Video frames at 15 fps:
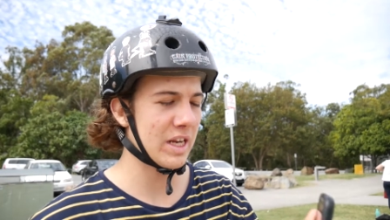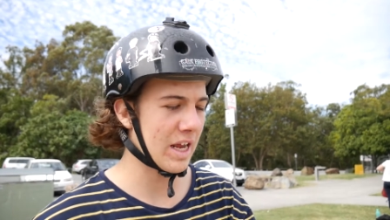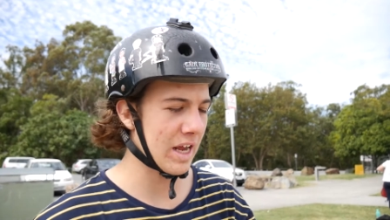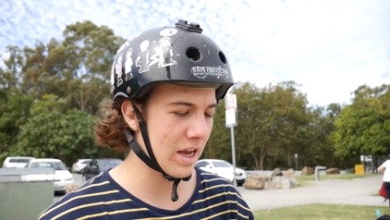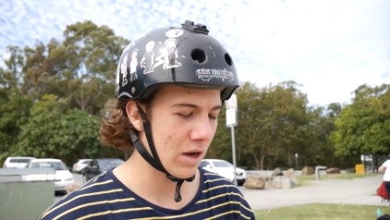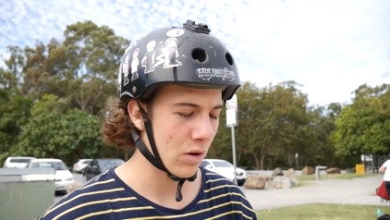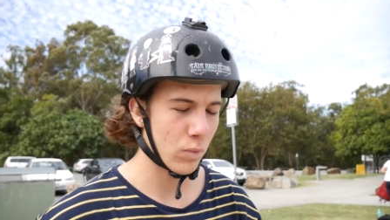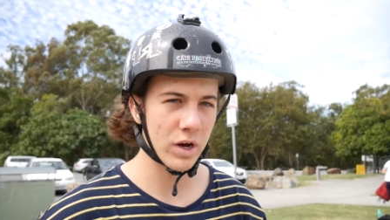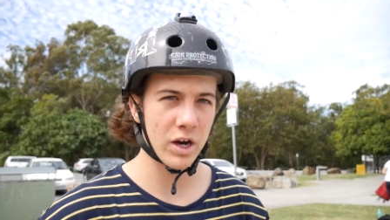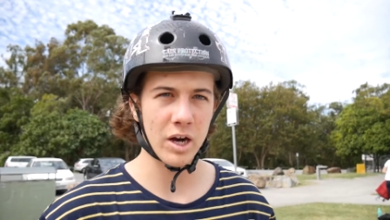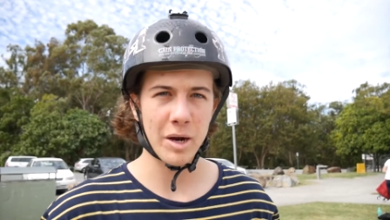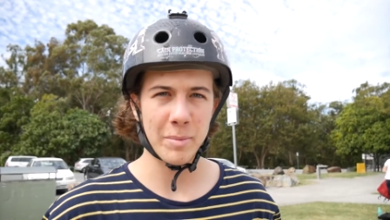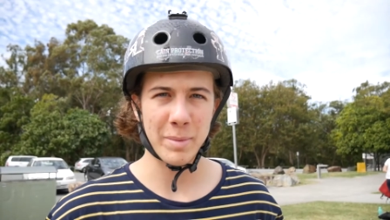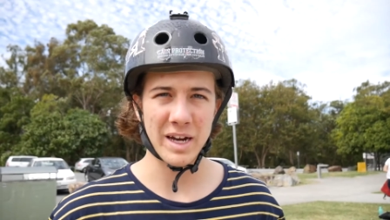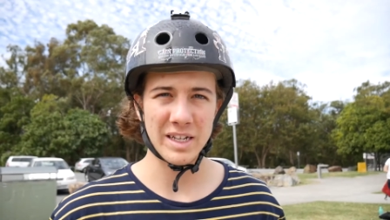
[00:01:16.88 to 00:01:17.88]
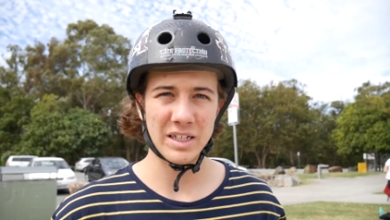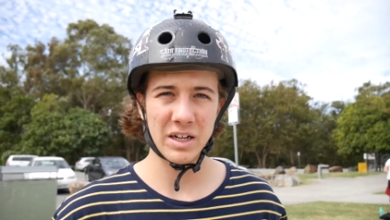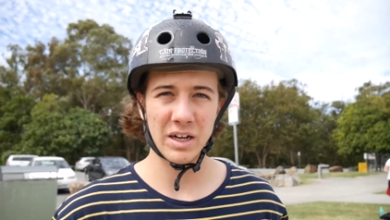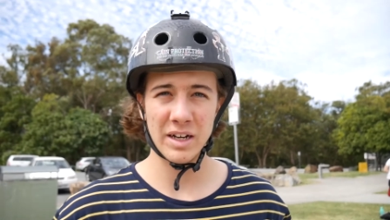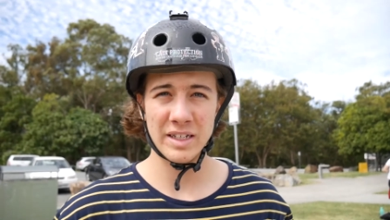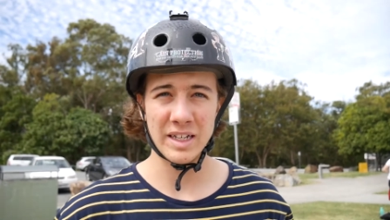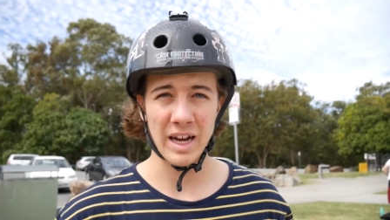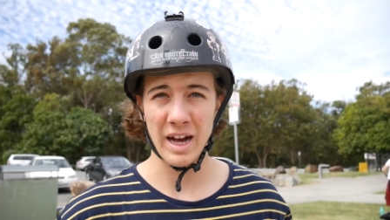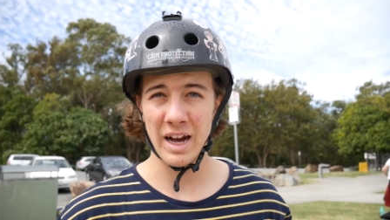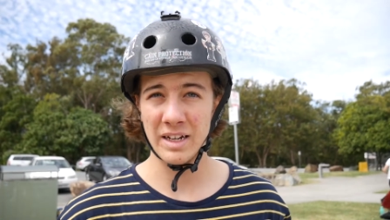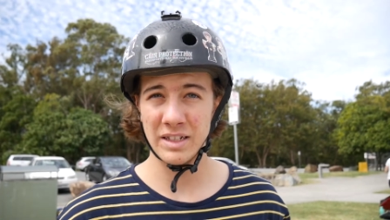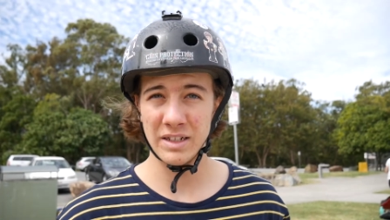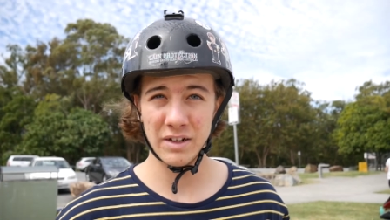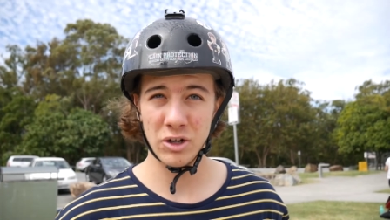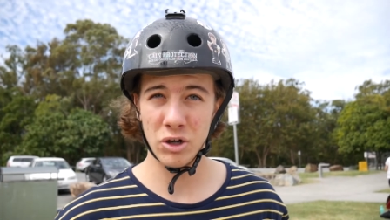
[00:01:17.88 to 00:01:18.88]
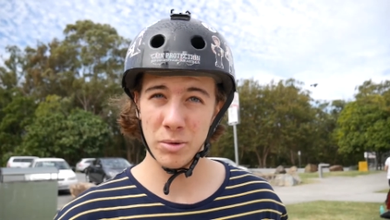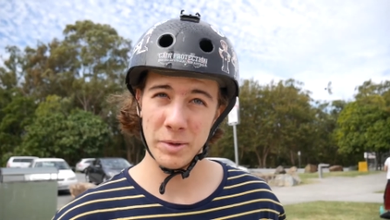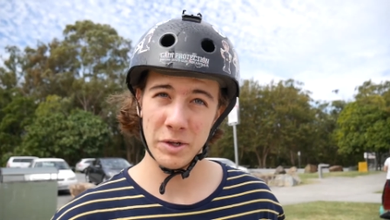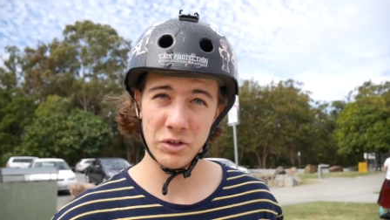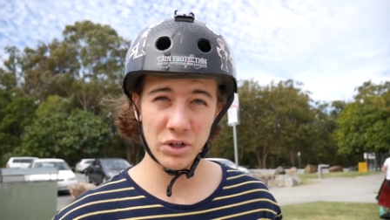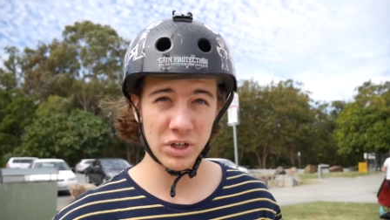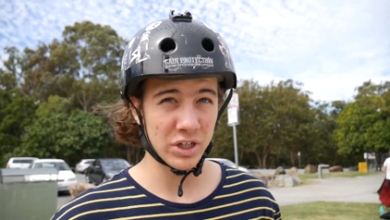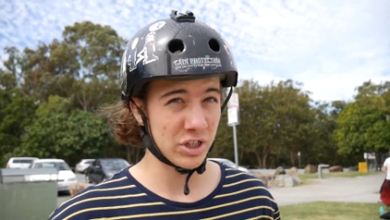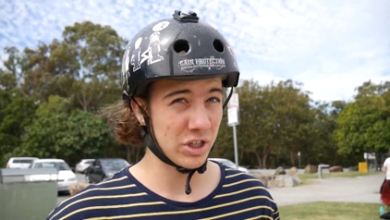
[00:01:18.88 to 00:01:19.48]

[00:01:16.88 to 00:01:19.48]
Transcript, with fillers: here. We're basically gonna say, hey Siri, call me a trick.